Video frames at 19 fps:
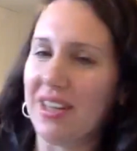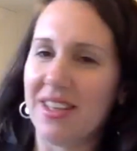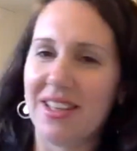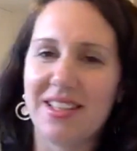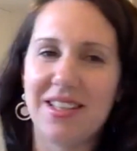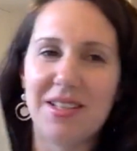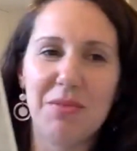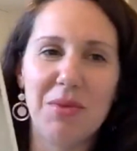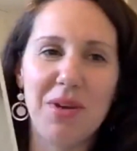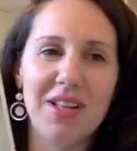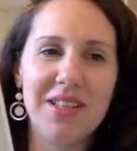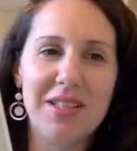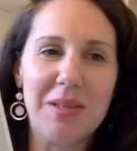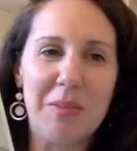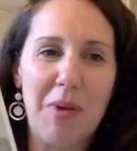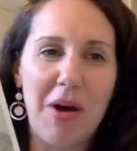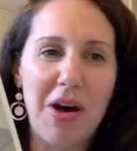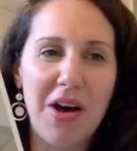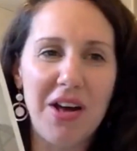This is Worlds
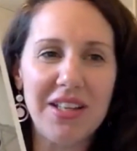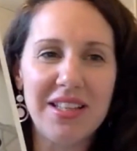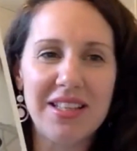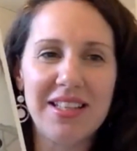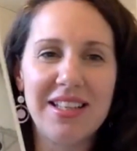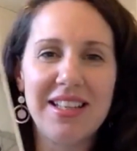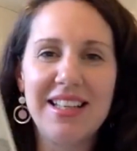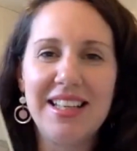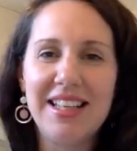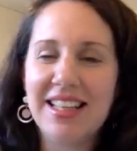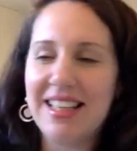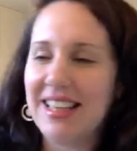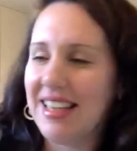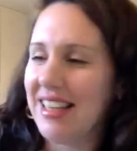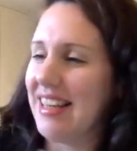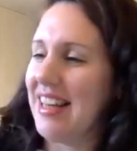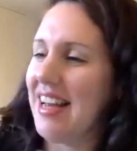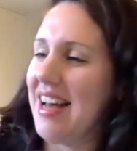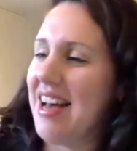Apart.
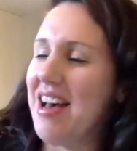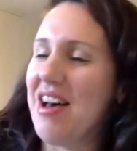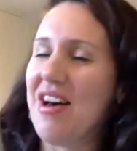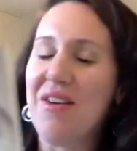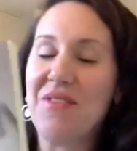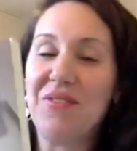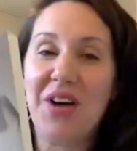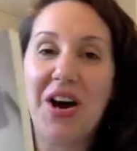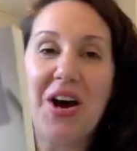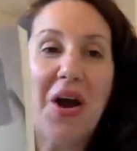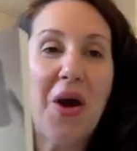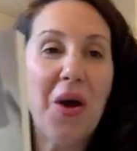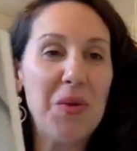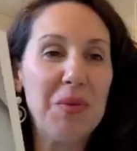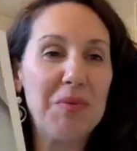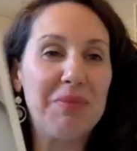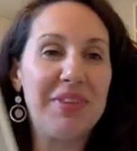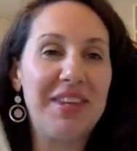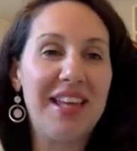I
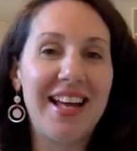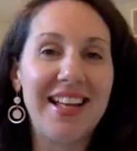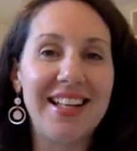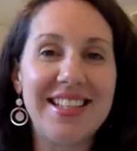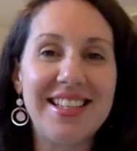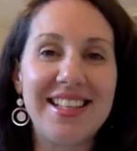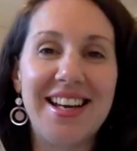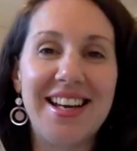hope that